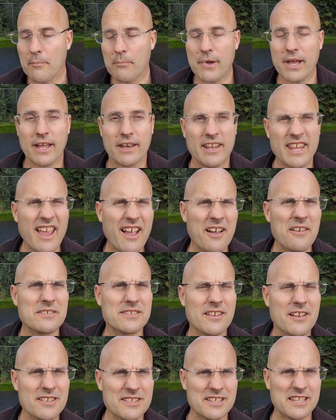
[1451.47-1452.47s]
But yeah, I
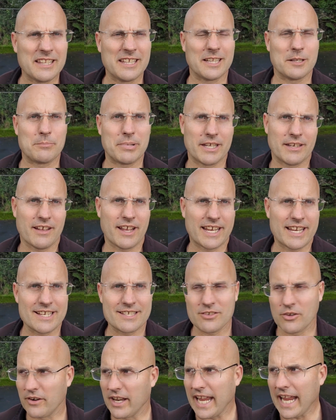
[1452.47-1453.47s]
was a little bit, I
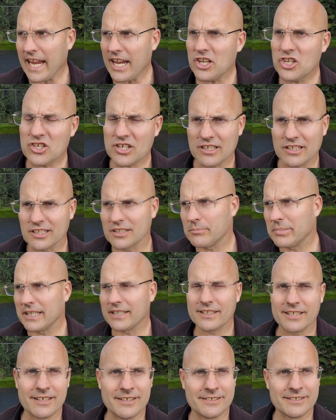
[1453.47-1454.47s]
guess, on edge, a little
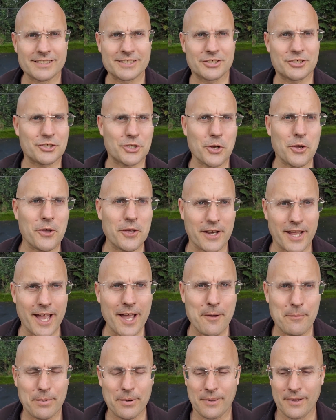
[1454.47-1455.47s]
bit stirred
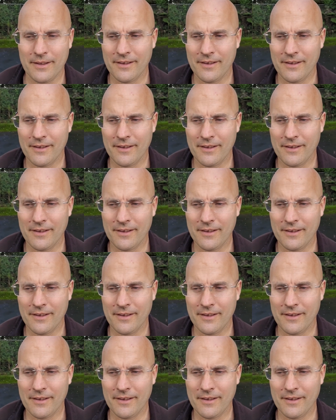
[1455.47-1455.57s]
up.